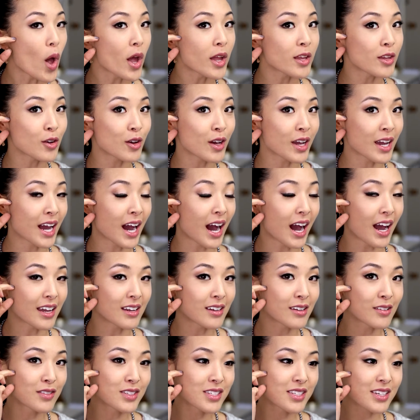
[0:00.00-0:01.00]
And you can
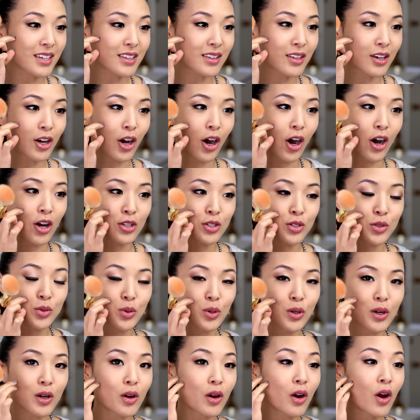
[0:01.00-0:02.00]
kind of see the
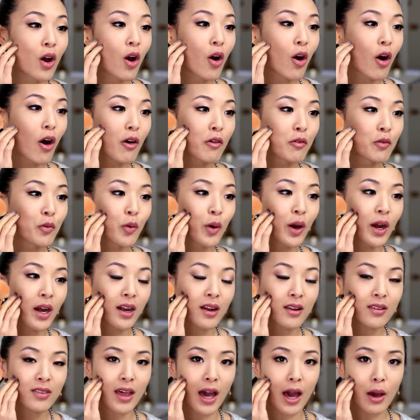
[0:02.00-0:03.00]
contour of
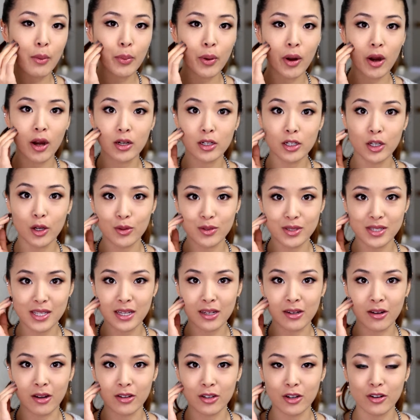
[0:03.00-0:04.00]
where that part goes
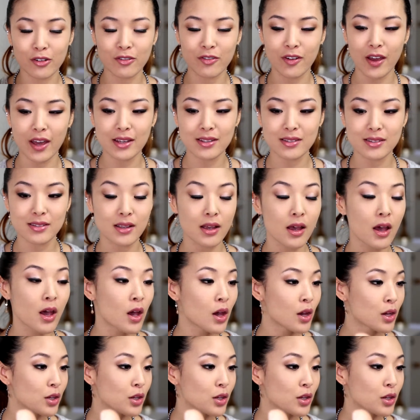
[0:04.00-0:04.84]
in on your face.